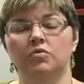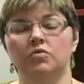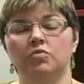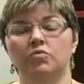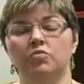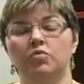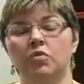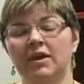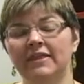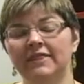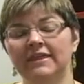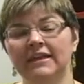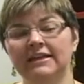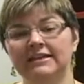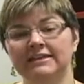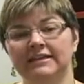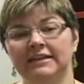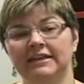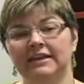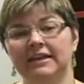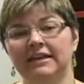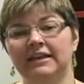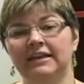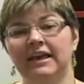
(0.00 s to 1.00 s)
what they
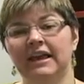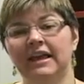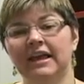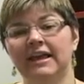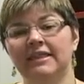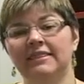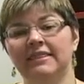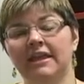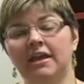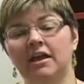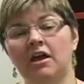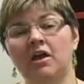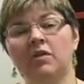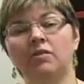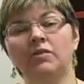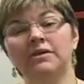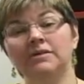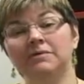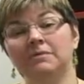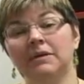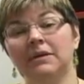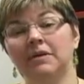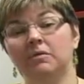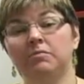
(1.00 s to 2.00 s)
did, and they
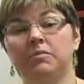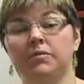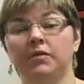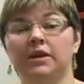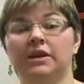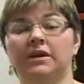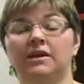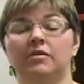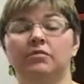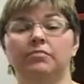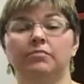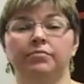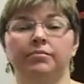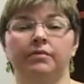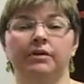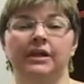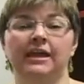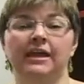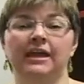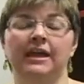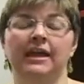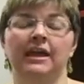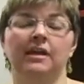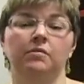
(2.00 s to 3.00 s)
always make a point of
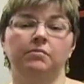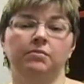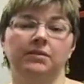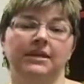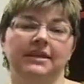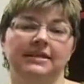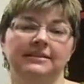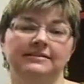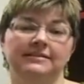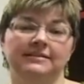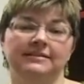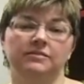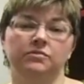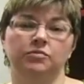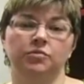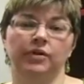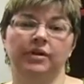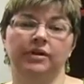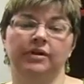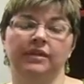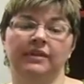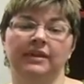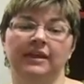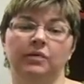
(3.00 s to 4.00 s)
bringing out places
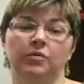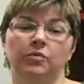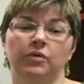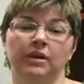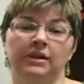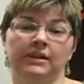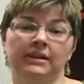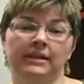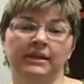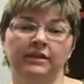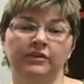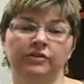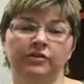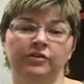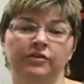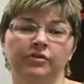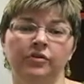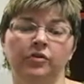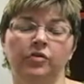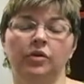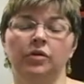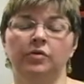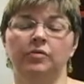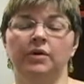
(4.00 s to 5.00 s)
where they were a
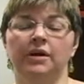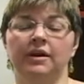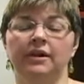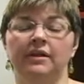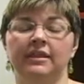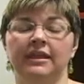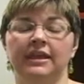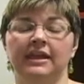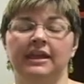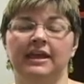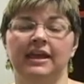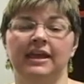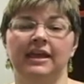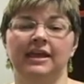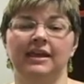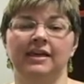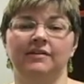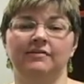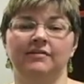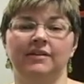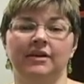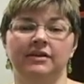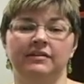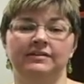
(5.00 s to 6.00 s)
leader or where they
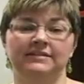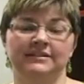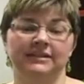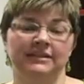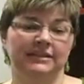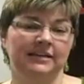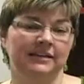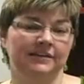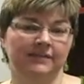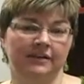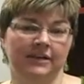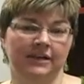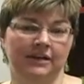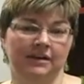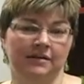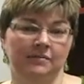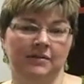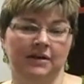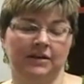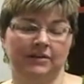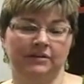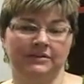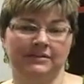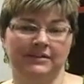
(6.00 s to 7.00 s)
gave a significant
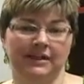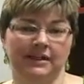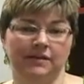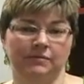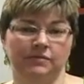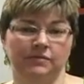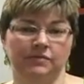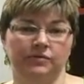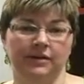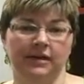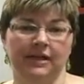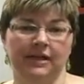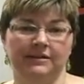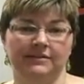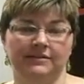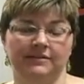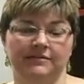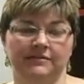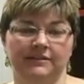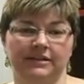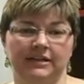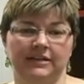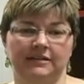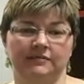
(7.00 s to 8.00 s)
amount of time to an
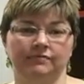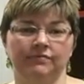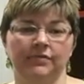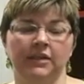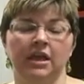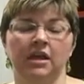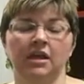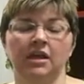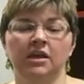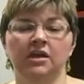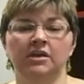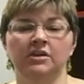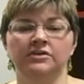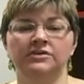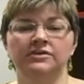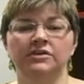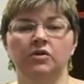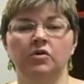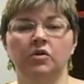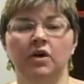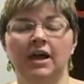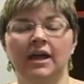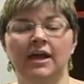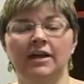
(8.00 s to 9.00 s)
activity.
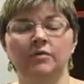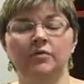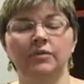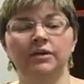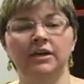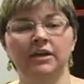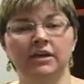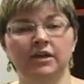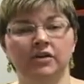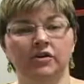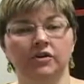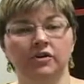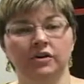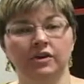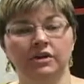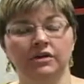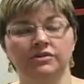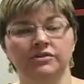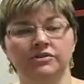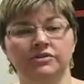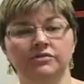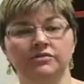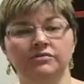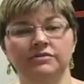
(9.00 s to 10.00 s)
So I would
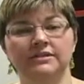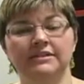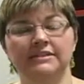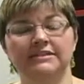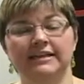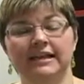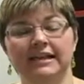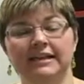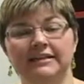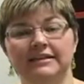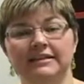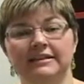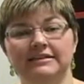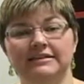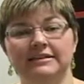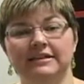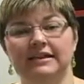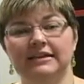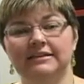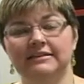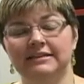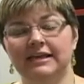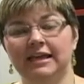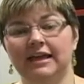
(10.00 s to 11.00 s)
encourage you to take the
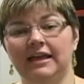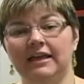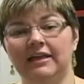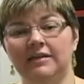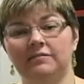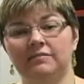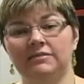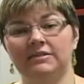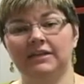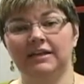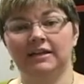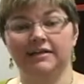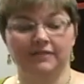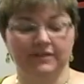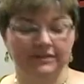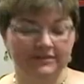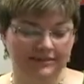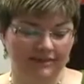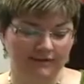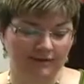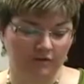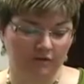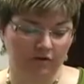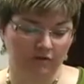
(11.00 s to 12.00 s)
time to give
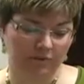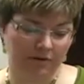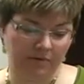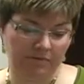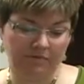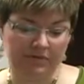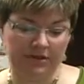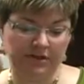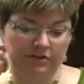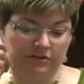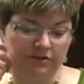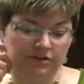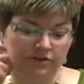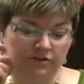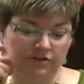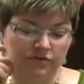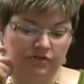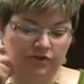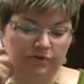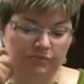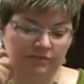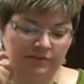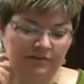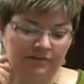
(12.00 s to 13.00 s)
us a little bit better
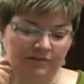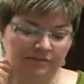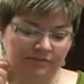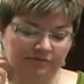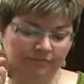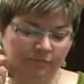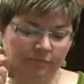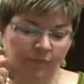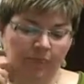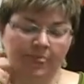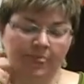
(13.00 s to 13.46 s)
description.